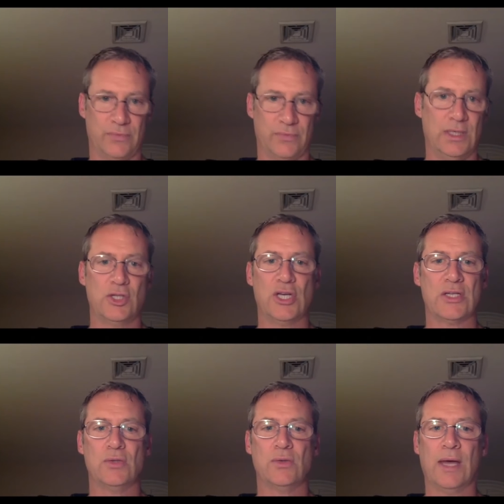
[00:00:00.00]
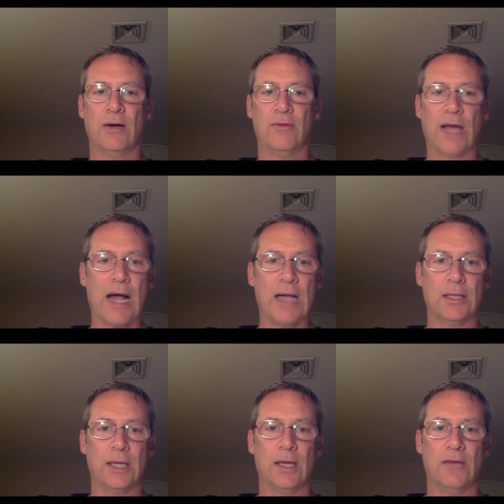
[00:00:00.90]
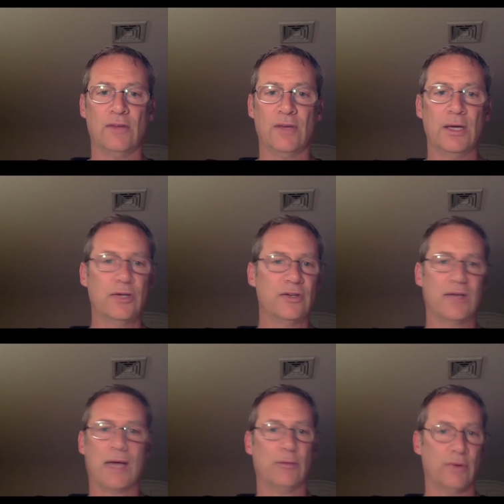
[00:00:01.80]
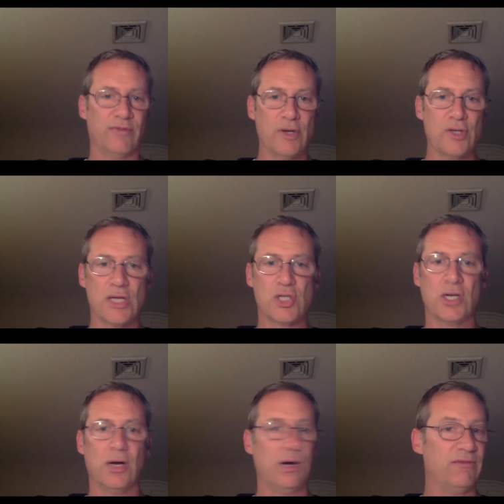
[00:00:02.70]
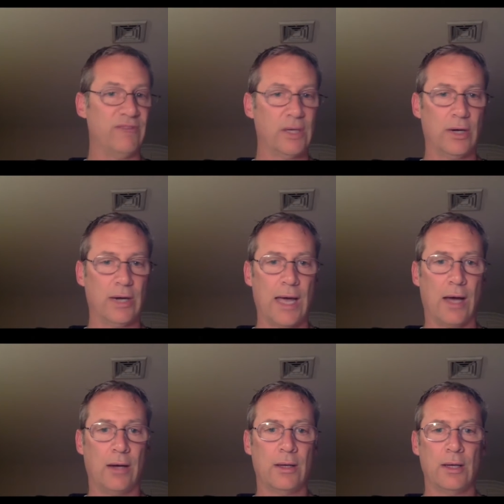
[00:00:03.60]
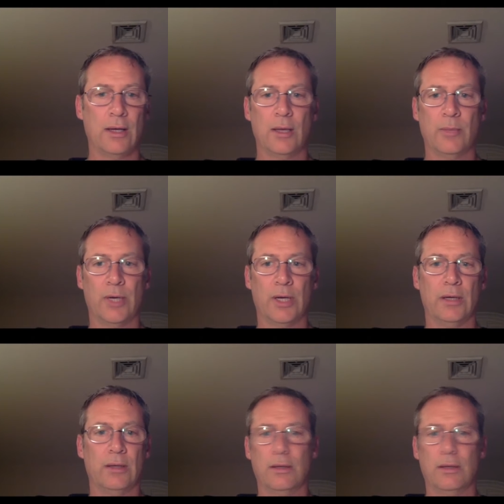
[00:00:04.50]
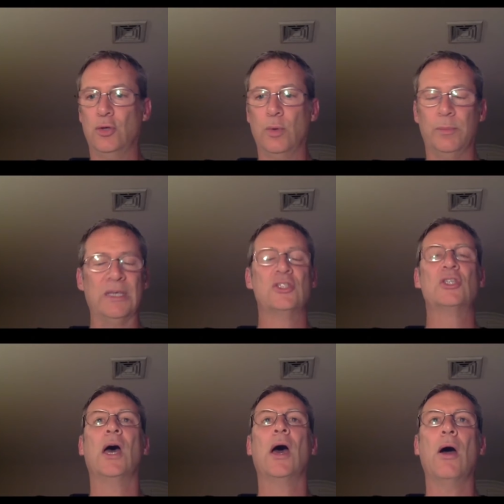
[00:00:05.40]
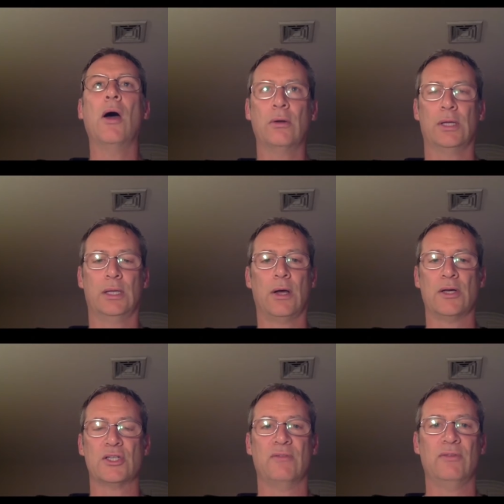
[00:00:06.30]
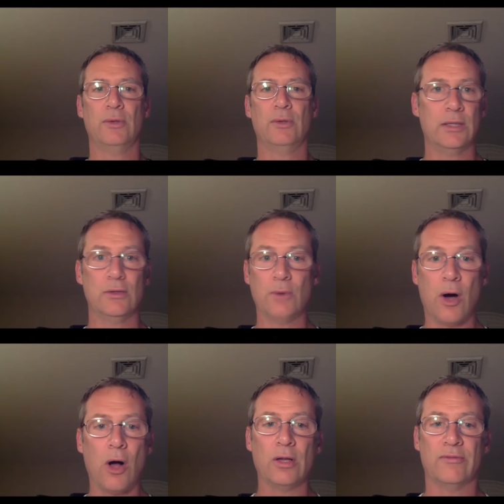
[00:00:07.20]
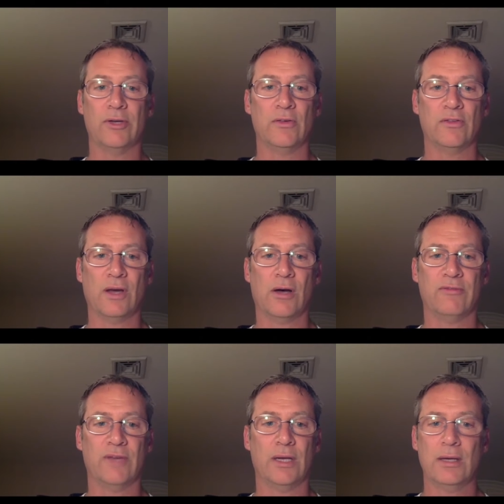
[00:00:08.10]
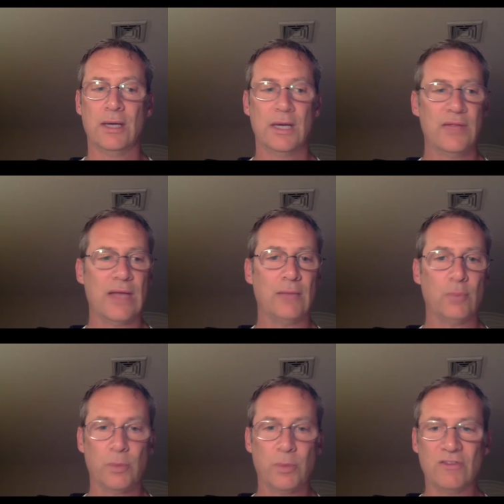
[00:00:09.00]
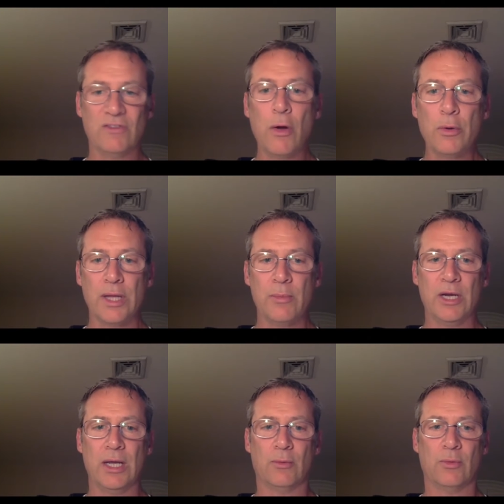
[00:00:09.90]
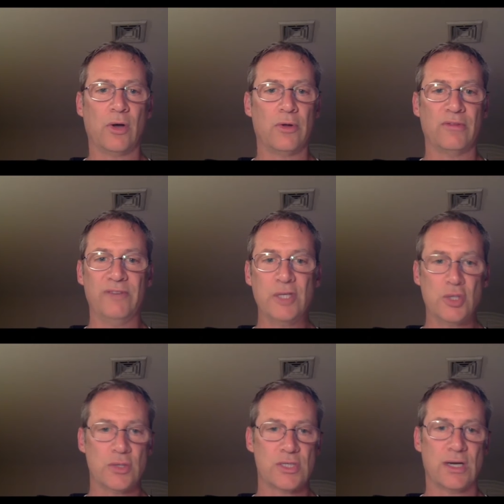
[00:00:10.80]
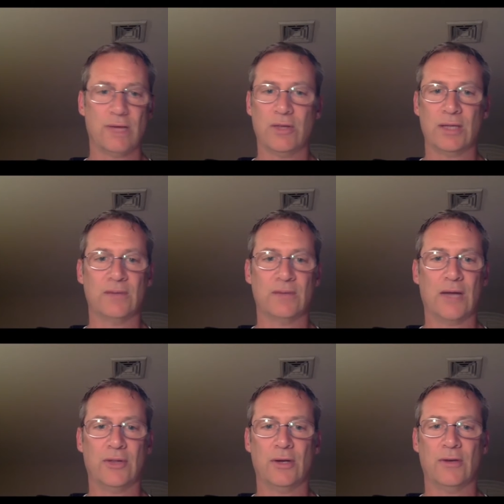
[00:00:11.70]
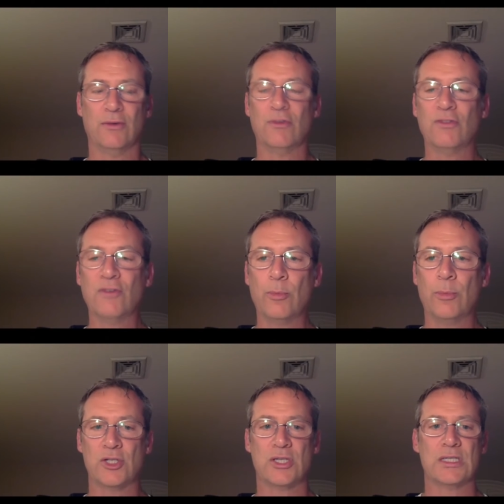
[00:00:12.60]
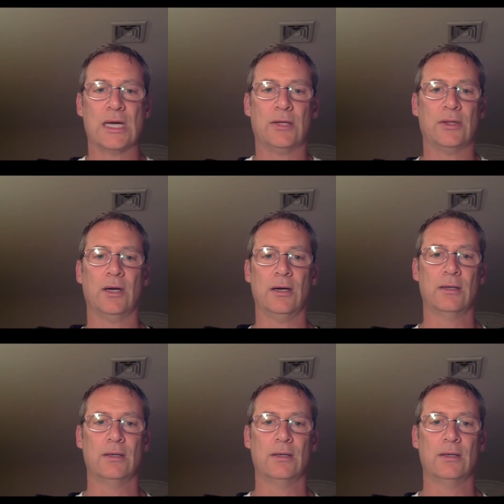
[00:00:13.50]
get a chance to do that over the holidays to kind of reverse engineer it and figure it out. But you would be totally lost if you didn't do all of it yourself, and that would be so limiting with all the features and everything that's out there, because there's so much that's out there.